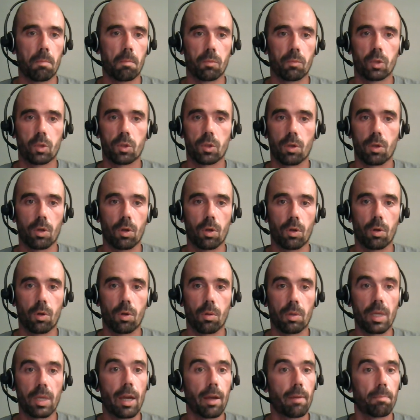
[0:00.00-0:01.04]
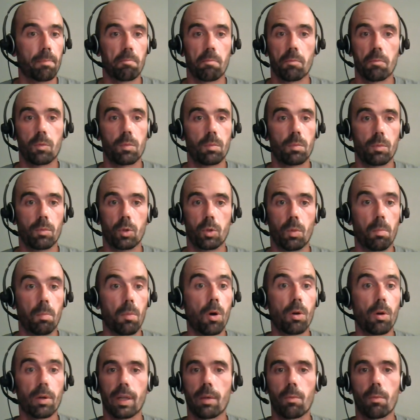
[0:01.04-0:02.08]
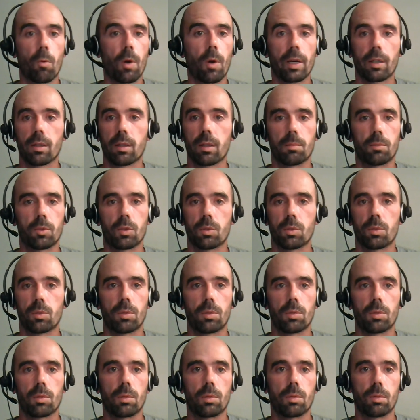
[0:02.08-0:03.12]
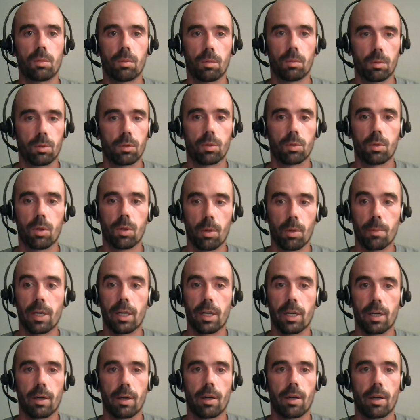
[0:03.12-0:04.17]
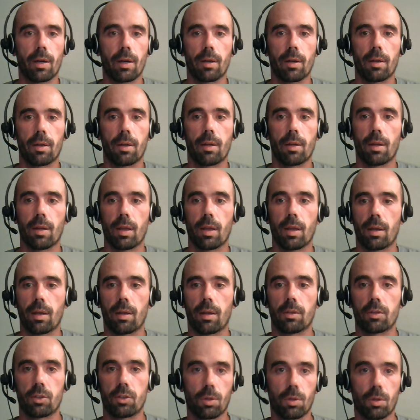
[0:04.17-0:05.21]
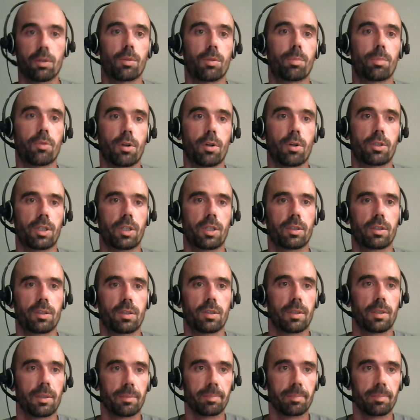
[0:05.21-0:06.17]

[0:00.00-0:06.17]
So yeah, you're more than welcome to come here and join the project.